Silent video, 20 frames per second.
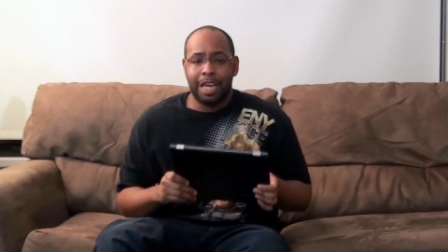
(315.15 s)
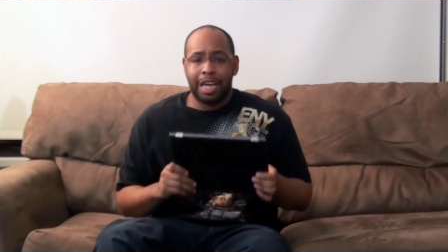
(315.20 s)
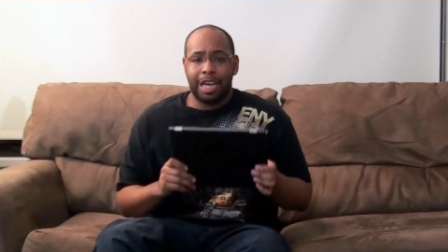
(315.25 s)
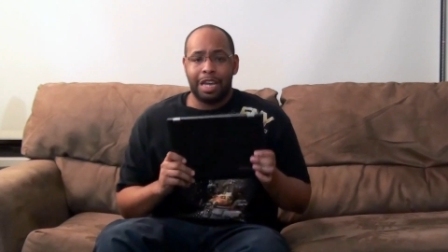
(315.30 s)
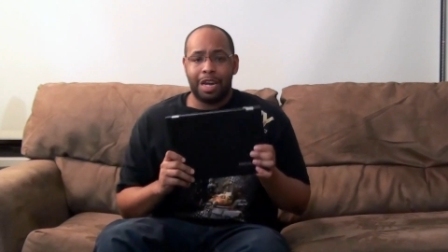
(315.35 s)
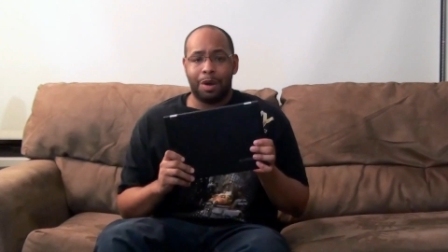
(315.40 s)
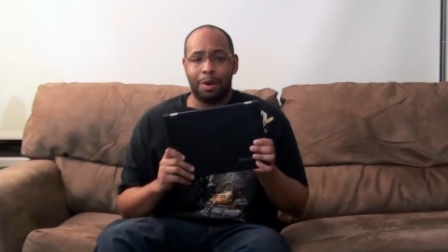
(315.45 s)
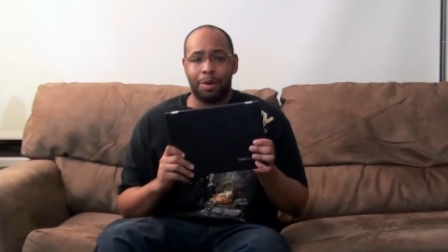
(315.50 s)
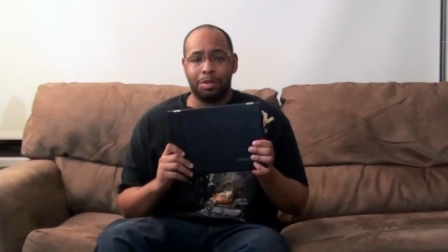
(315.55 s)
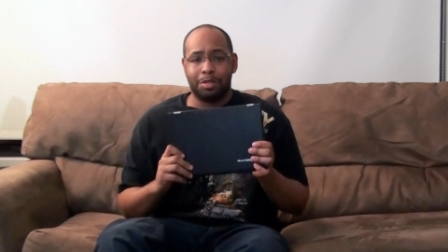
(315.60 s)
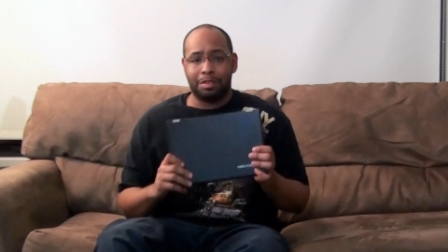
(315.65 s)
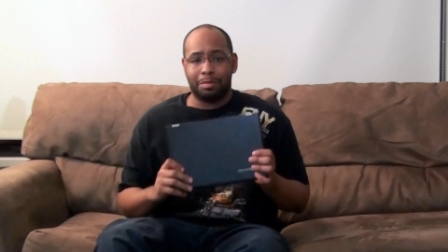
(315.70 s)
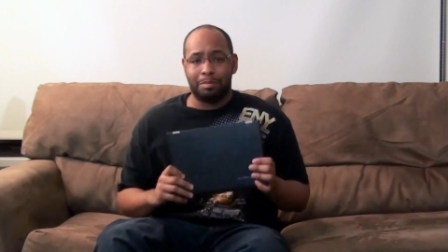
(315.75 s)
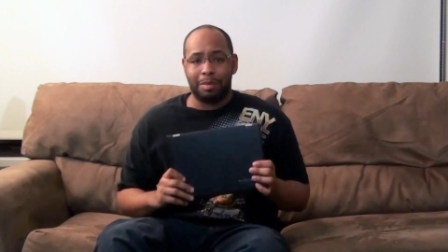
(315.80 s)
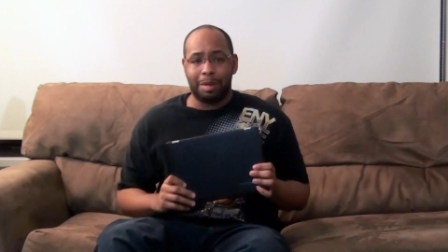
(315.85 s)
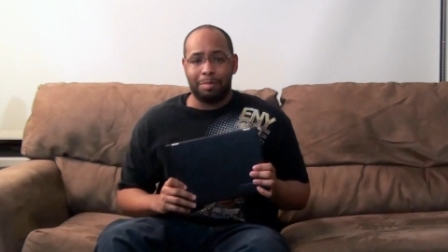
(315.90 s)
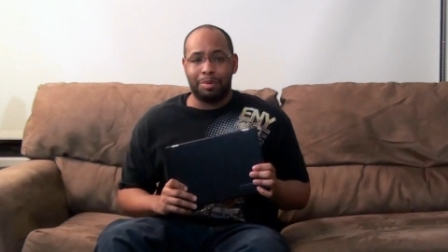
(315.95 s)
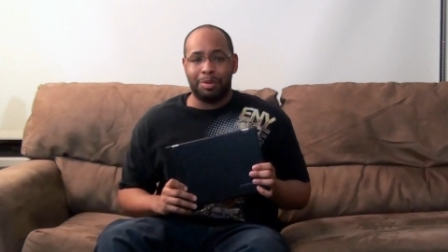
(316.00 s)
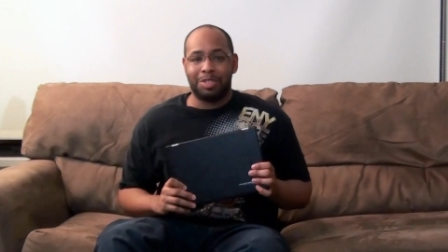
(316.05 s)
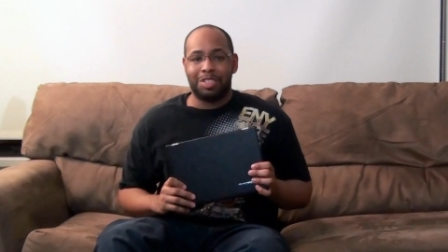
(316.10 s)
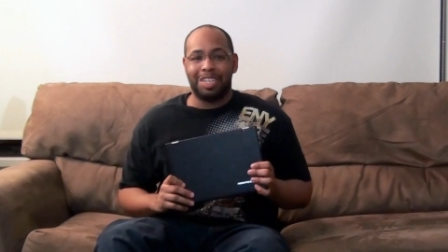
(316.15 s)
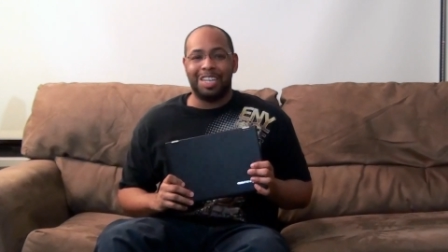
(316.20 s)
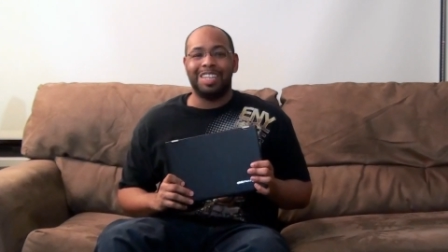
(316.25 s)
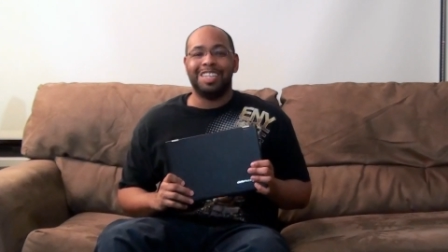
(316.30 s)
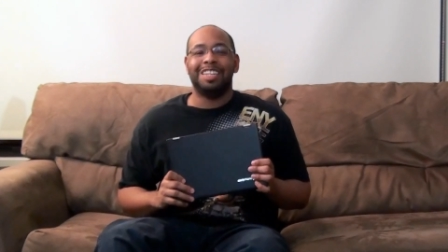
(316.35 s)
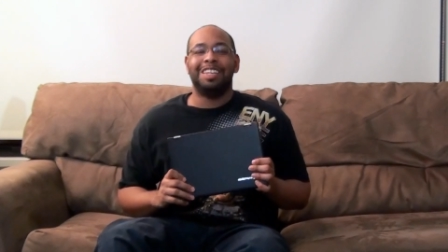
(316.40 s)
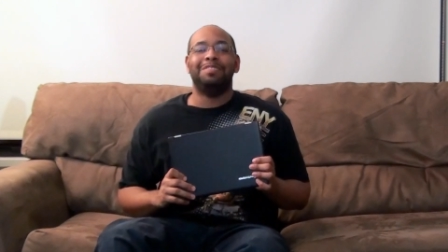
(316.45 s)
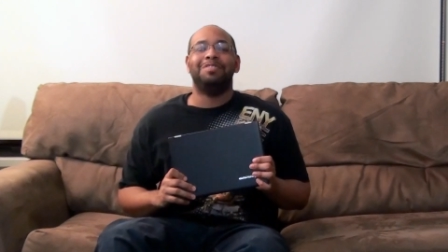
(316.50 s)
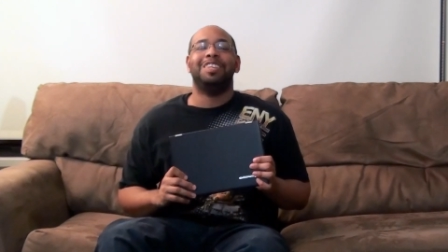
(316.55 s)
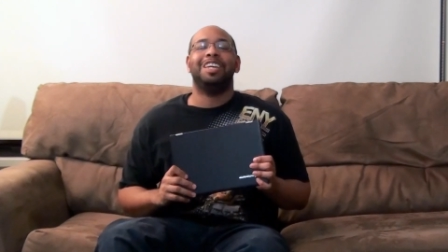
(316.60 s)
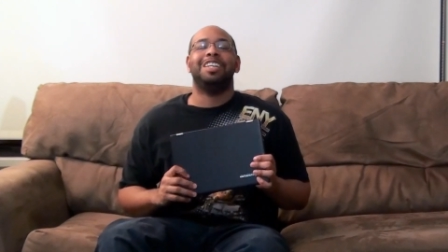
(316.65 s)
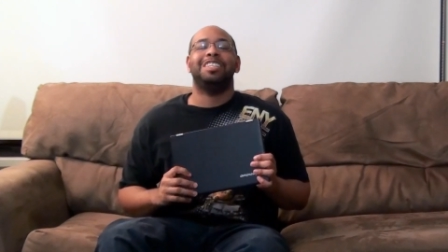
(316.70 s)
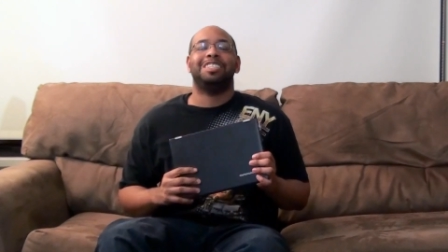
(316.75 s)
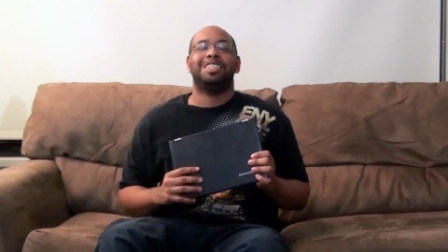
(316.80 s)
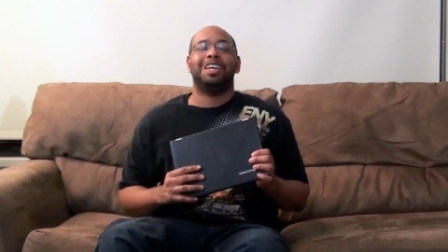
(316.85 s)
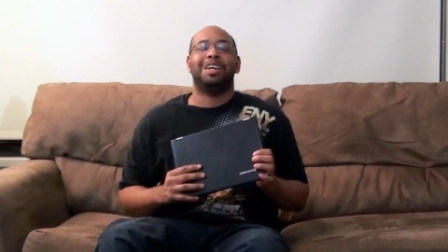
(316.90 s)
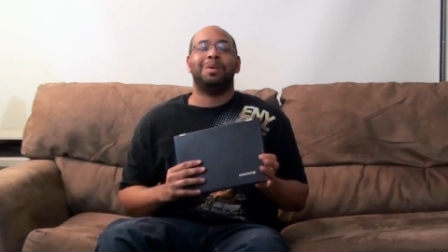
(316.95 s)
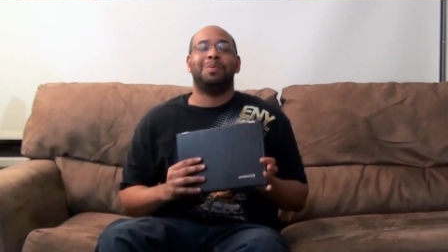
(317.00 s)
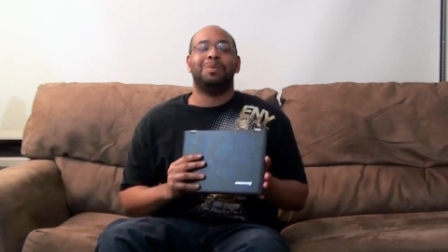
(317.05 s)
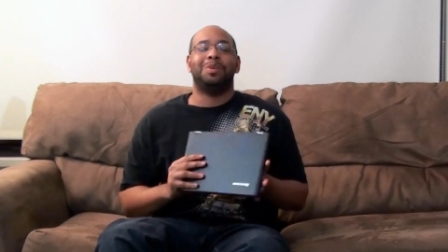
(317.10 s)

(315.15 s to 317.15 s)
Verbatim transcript: and always remember to live your tech